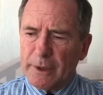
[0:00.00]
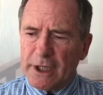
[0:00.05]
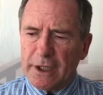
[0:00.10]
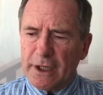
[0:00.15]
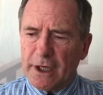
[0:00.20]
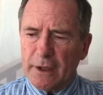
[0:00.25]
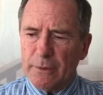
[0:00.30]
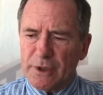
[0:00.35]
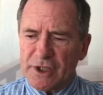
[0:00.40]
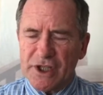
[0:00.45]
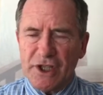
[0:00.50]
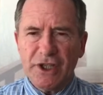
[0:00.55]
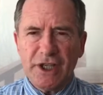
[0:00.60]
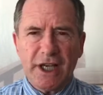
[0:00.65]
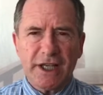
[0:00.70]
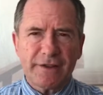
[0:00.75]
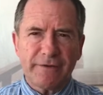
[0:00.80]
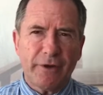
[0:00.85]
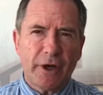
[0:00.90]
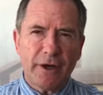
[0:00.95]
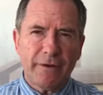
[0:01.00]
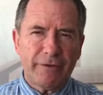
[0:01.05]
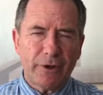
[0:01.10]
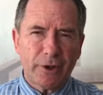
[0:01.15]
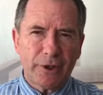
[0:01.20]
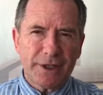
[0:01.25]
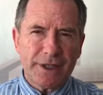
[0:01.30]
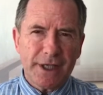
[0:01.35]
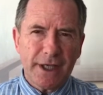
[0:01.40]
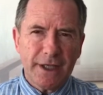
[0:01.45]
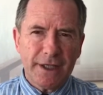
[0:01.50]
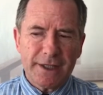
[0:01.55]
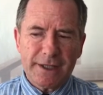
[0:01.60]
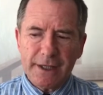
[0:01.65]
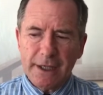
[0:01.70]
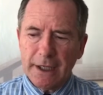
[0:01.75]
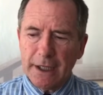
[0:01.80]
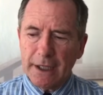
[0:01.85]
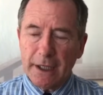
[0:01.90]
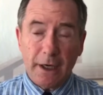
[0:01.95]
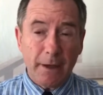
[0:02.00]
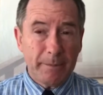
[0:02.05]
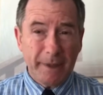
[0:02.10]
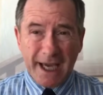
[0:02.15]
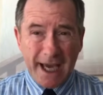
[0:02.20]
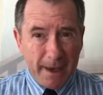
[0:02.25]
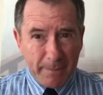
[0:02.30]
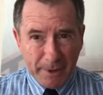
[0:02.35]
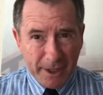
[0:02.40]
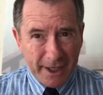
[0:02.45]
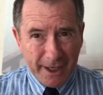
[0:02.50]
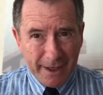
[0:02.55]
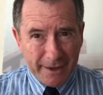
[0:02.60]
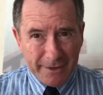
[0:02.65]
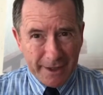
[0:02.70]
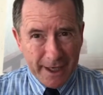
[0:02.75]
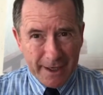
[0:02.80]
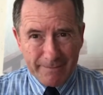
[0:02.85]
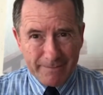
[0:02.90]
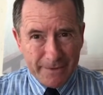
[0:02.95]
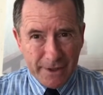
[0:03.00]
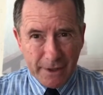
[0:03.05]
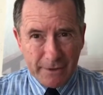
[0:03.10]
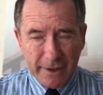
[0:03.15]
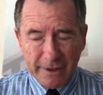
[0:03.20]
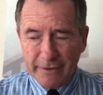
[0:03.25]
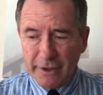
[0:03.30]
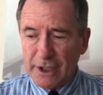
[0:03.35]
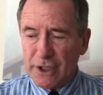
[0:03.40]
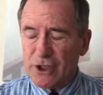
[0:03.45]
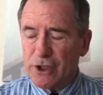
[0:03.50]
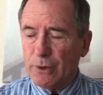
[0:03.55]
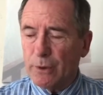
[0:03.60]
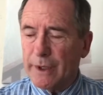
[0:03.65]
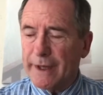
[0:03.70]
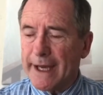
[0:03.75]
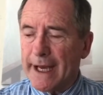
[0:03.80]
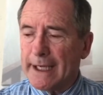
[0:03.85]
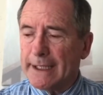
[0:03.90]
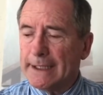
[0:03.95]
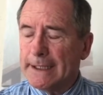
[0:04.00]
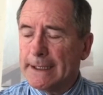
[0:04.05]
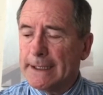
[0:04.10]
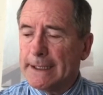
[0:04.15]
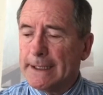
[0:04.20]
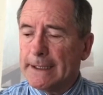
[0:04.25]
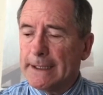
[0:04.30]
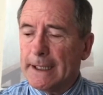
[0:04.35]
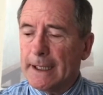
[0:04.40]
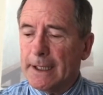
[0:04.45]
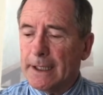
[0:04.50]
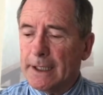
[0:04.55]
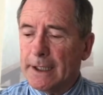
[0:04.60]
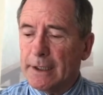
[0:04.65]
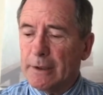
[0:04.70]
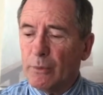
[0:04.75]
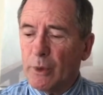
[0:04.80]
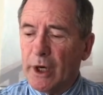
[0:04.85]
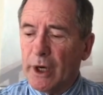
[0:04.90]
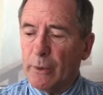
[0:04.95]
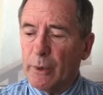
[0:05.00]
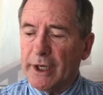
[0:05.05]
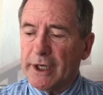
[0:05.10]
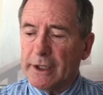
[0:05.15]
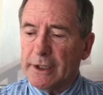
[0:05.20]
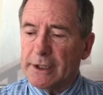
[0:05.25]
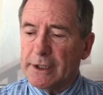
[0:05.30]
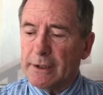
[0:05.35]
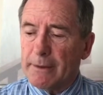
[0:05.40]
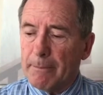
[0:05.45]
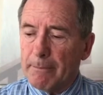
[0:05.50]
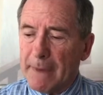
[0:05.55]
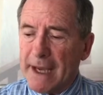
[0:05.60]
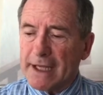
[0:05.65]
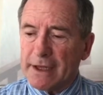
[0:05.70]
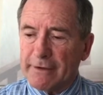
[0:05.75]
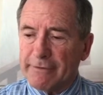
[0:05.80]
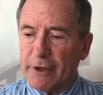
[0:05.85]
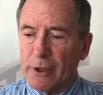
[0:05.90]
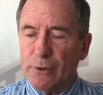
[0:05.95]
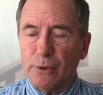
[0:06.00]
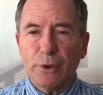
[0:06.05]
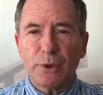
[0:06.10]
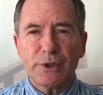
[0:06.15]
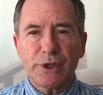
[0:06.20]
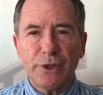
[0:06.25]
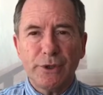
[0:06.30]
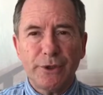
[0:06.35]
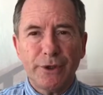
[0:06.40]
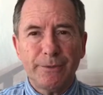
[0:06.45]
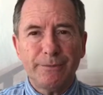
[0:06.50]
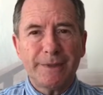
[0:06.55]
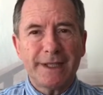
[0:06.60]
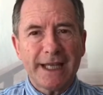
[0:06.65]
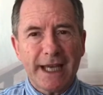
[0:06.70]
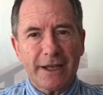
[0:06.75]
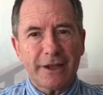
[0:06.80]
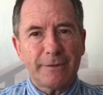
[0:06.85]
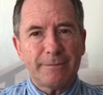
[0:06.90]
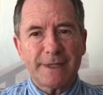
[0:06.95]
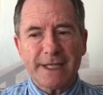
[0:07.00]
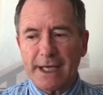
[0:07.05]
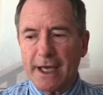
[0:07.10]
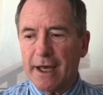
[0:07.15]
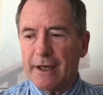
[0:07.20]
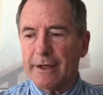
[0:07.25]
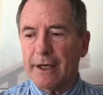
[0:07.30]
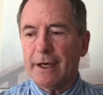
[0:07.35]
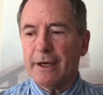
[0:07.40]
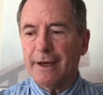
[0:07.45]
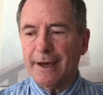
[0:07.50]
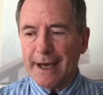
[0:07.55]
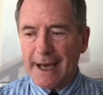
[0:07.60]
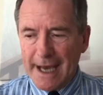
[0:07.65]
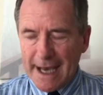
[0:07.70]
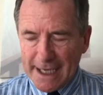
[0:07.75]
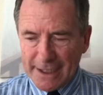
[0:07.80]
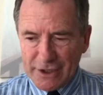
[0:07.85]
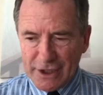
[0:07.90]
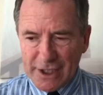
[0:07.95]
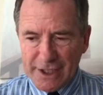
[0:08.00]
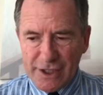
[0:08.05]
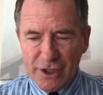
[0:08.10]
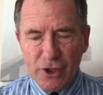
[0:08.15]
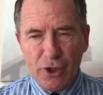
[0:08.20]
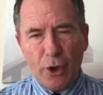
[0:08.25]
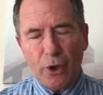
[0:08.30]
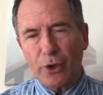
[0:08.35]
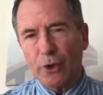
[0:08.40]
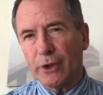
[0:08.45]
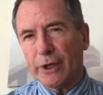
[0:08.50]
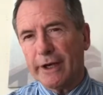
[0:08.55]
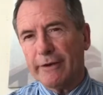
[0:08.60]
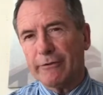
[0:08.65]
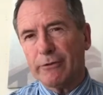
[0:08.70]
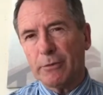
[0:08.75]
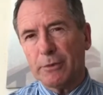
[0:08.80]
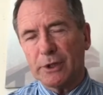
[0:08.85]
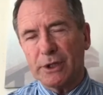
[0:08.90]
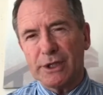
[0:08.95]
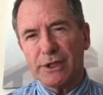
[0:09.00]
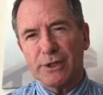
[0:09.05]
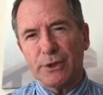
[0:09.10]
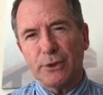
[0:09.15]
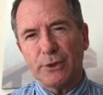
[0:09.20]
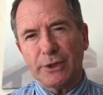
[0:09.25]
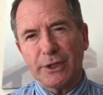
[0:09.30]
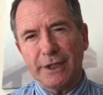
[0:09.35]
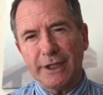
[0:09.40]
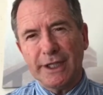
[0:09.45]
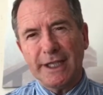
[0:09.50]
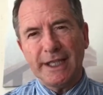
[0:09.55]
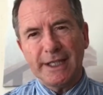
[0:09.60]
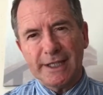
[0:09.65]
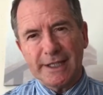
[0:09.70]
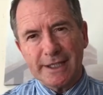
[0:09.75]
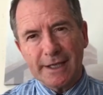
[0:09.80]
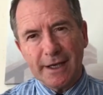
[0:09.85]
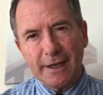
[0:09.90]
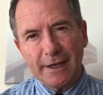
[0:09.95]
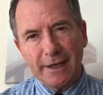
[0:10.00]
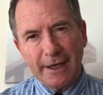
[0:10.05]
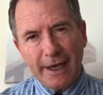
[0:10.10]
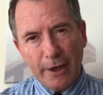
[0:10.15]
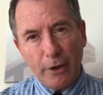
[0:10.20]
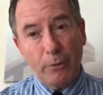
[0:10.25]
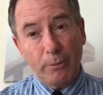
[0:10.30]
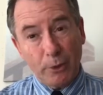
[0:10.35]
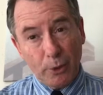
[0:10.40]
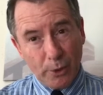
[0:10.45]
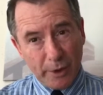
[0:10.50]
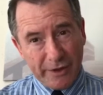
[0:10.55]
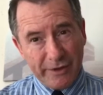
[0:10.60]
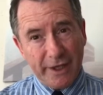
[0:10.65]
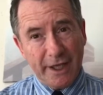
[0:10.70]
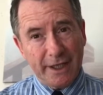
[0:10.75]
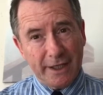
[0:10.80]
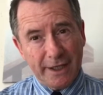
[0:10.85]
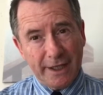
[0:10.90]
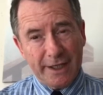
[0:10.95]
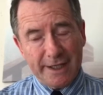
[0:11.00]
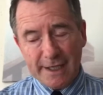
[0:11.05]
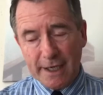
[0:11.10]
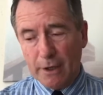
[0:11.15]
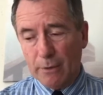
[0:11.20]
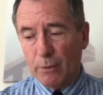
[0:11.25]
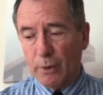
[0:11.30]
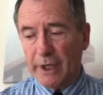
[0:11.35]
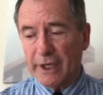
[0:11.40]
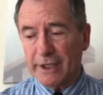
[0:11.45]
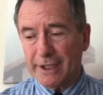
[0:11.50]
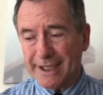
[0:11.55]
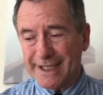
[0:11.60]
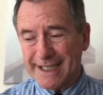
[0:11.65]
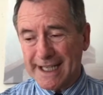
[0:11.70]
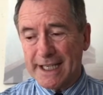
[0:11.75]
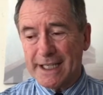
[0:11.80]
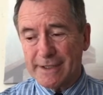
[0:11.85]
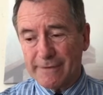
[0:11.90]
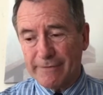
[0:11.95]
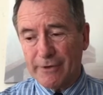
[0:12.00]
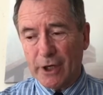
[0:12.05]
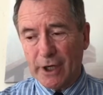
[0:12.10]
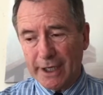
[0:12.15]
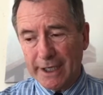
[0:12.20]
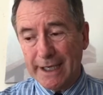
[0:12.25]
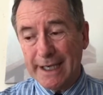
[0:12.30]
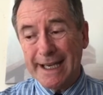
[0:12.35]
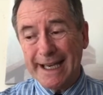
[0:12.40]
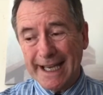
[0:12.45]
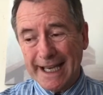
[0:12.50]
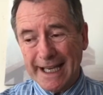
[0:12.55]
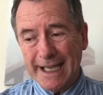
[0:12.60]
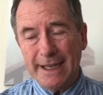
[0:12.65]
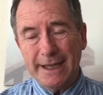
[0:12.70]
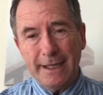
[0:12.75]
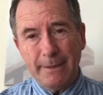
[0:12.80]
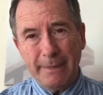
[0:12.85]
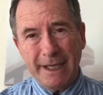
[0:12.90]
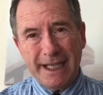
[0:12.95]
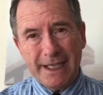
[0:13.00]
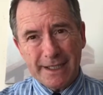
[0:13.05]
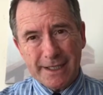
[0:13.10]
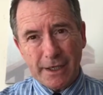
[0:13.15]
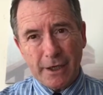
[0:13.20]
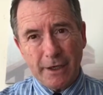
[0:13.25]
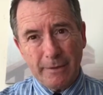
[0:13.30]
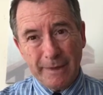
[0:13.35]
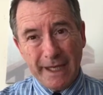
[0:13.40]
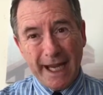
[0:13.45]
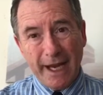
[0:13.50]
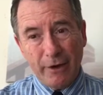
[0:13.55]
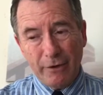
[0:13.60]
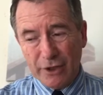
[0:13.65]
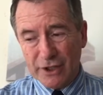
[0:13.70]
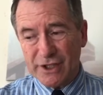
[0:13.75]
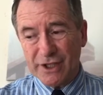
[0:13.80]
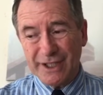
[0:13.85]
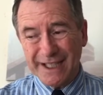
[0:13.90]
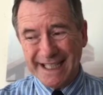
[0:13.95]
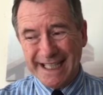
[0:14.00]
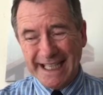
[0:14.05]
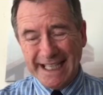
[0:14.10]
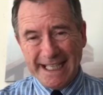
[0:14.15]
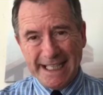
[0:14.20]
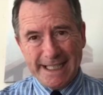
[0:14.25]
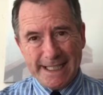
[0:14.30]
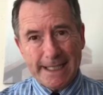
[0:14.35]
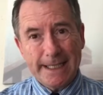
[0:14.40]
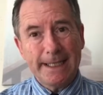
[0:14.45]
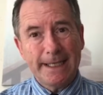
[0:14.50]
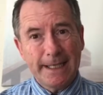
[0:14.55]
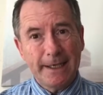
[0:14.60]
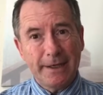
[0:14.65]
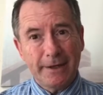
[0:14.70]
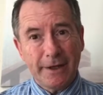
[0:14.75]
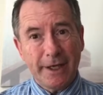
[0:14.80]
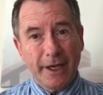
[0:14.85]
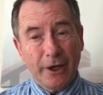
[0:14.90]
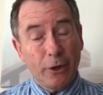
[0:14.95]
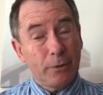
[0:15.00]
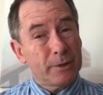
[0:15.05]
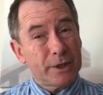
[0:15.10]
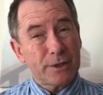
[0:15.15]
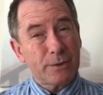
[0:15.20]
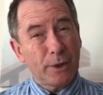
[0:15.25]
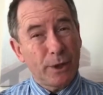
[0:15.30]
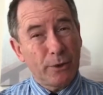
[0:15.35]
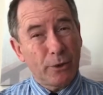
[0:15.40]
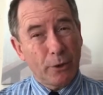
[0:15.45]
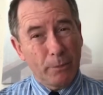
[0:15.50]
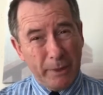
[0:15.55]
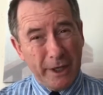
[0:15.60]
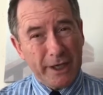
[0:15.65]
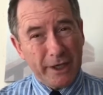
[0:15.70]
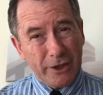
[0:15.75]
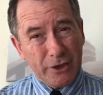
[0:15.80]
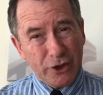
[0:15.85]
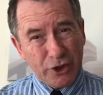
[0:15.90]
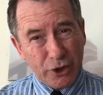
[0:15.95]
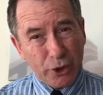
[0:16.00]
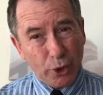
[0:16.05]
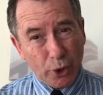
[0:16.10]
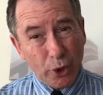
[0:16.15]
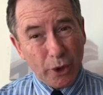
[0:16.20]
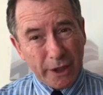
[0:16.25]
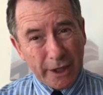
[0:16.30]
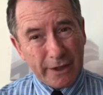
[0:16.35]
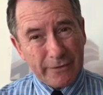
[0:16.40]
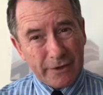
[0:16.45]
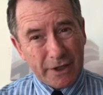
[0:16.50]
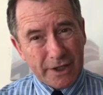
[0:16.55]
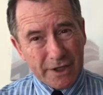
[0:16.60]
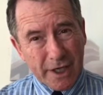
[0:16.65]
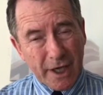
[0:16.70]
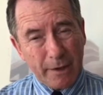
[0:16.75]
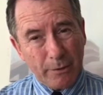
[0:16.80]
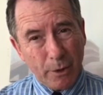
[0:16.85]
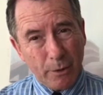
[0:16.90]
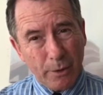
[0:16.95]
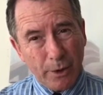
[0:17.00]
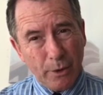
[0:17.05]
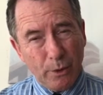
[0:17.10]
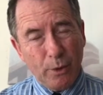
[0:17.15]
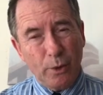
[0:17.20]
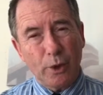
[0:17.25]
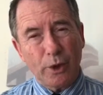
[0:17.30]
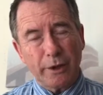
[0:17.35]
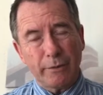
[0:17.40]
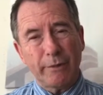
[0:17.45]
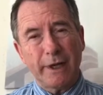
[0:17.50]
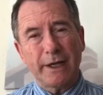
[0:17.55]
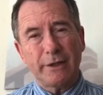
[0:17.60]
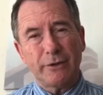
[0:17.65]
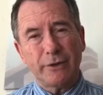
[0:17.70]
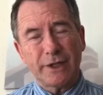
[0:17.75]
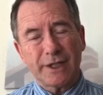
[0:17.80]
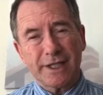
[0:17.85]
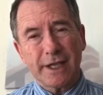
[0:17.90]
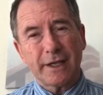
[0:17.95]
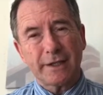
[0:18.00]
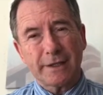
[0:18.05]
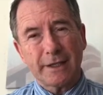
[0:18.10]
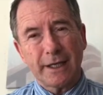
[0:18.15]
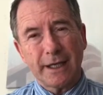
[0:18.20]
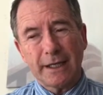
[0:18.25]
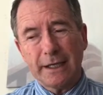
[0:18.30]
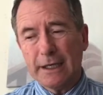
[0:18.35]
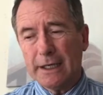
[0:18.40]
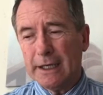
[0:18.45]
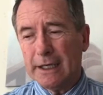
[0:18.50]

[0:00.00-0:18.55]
I, I, would suggest five volunteers. I'd be happy to head that, don't have an issue with that, uh, where we can make the phone call to them, get them together, and just knock on everybody's door that needs help or we think needs help. We can identify in the meantime the areas that need the help because we were a bit unsure, I have to say, when we were walking around on the Saturday.